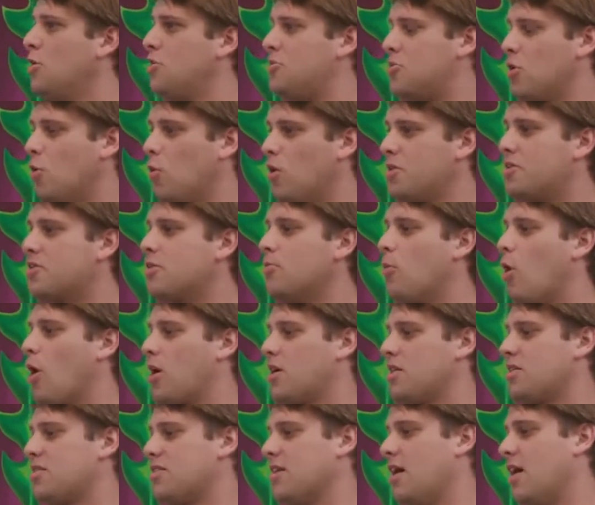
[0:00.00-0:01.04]
So what's the
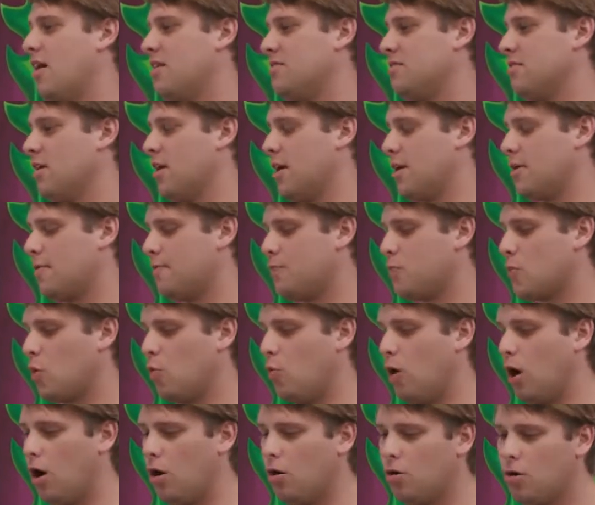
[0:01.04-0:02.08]
market size like?
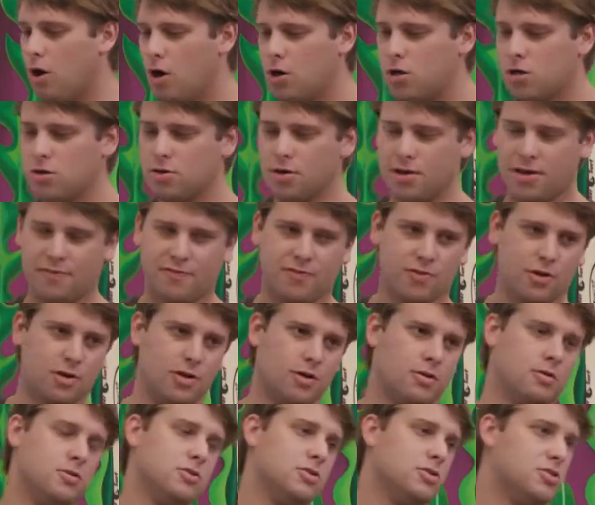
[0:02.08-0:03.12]
Well, locally
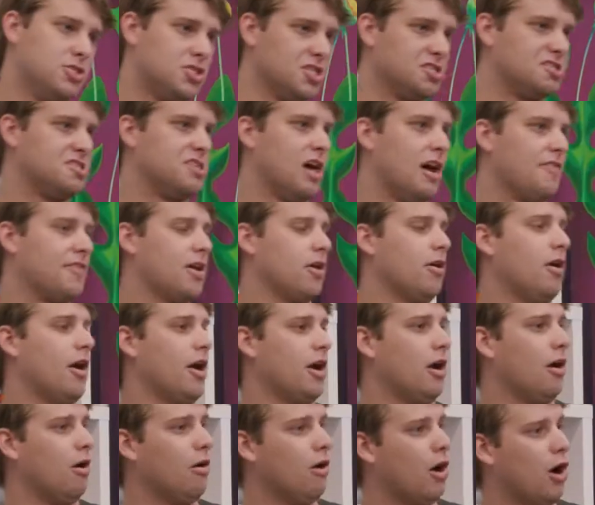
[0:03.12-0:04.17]
for just South
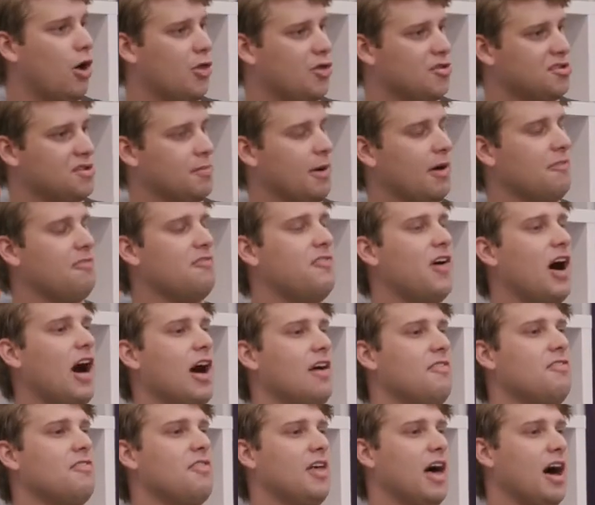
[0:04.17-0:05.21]
Carolina alone, there's about
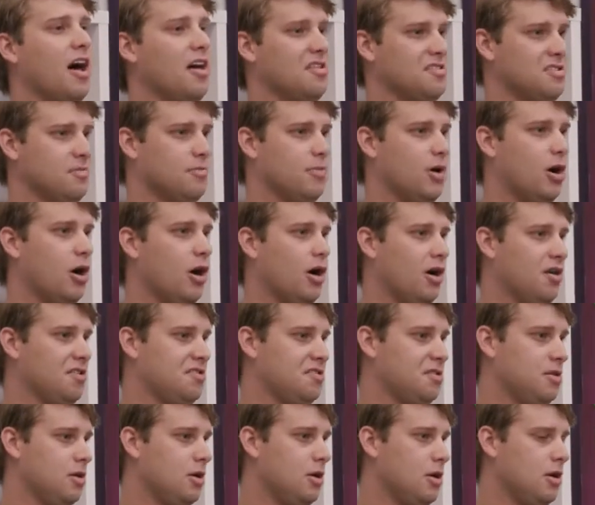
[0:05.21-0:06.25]
5,000
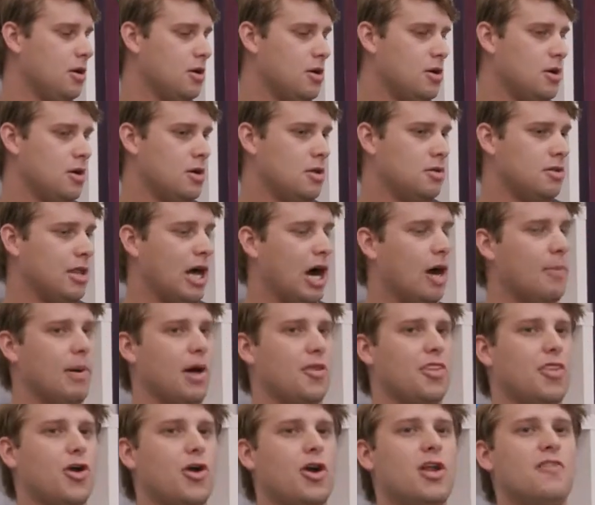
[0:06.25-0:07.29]
bars. Now,
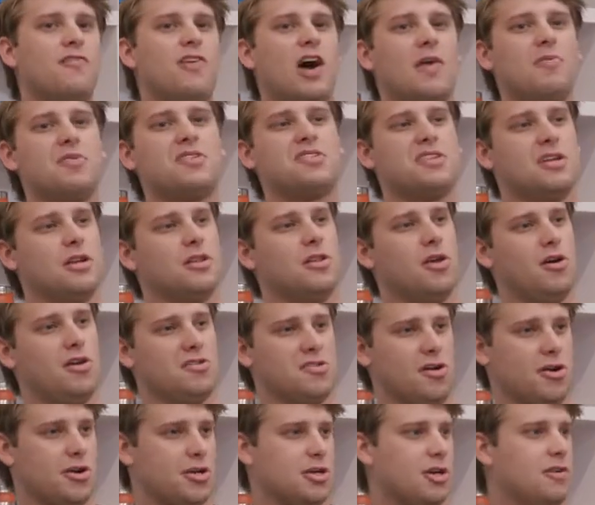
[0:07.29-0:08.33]
about 35% of
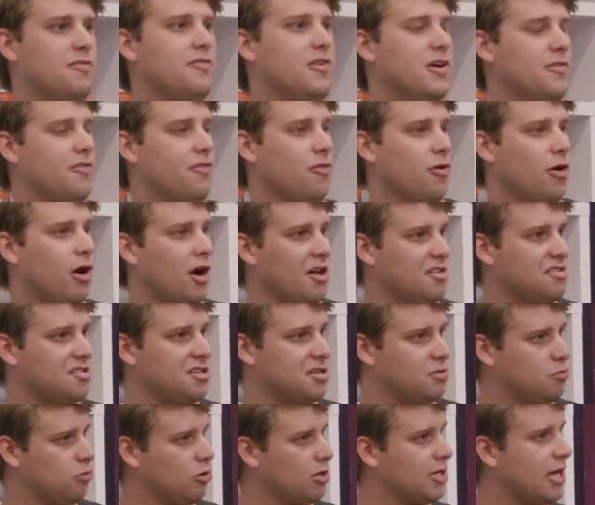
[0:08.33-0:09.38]
those are a good fit for us
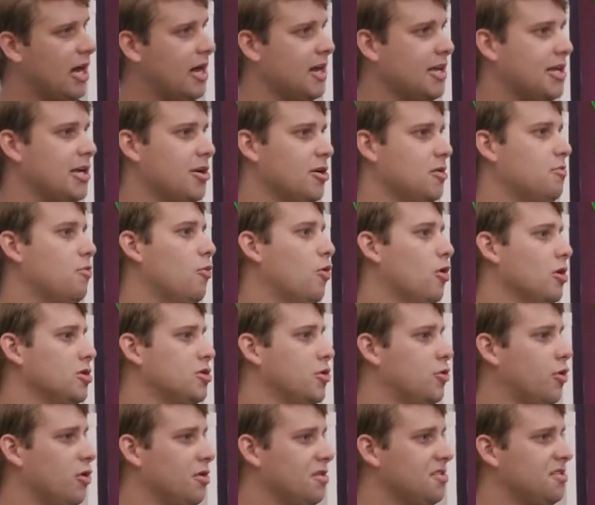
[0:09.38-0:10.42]
because we're kind of geared more
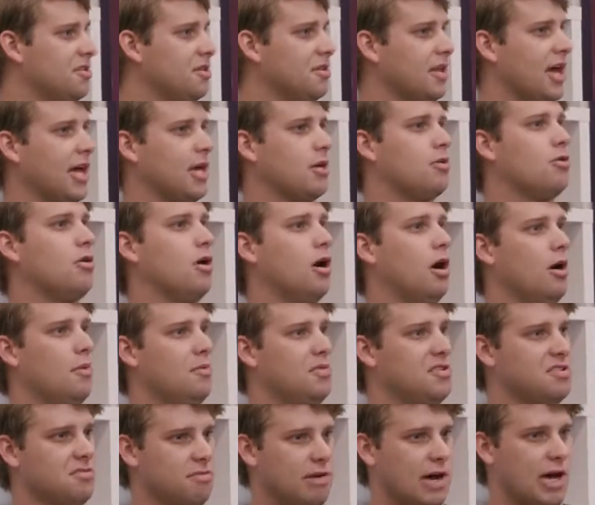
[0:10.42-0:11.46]
towards the
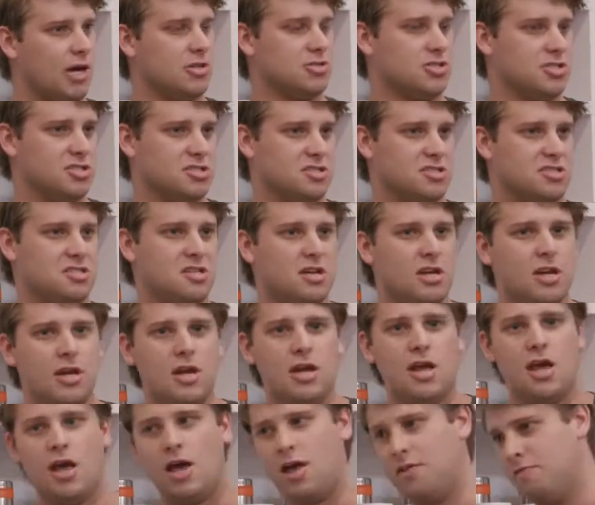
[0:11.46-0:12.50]
nightclubs, lounges,
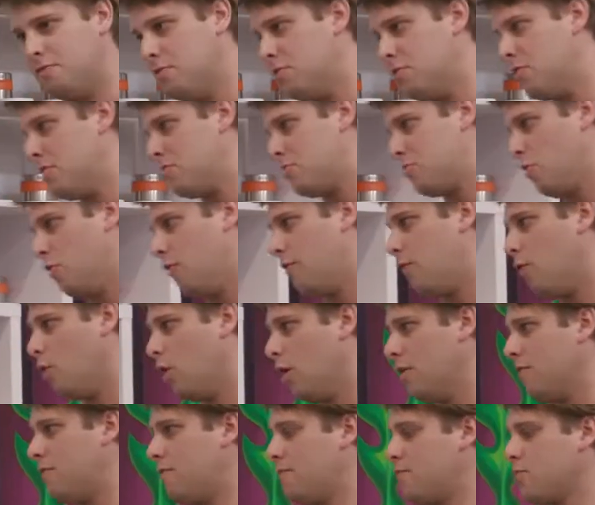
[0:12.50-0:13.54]
and so
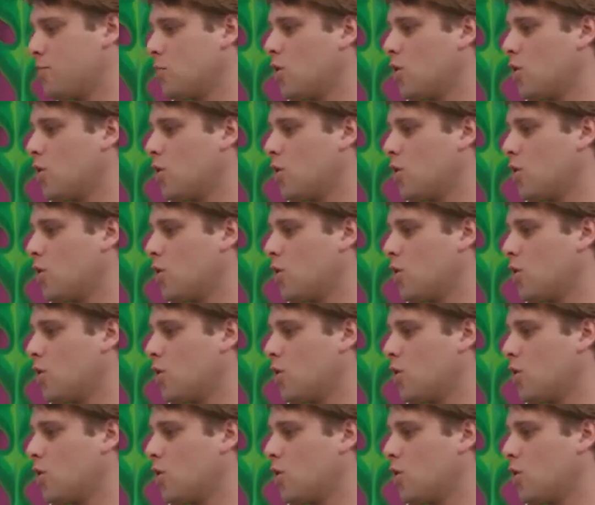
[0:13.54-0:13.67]
forth.